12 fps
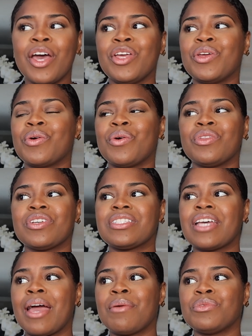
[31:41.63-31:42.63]
You know, there's
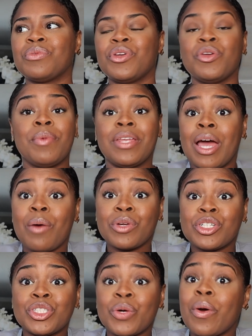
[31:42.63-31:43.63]
times where you may not
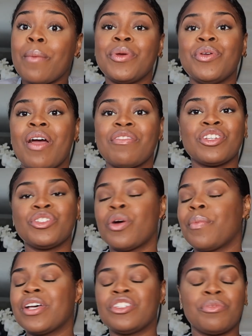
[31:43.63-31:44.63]
want to show up, but you have to show
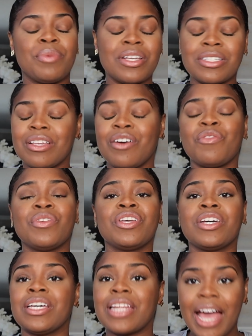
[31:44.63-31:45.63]
up as your best self with a
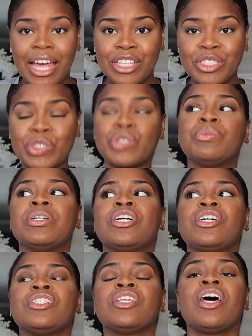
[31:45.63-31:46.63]
good attitude,
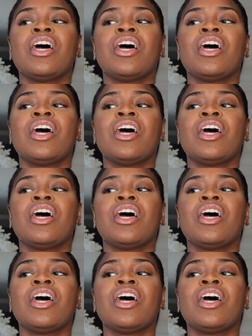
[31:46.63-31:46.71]
because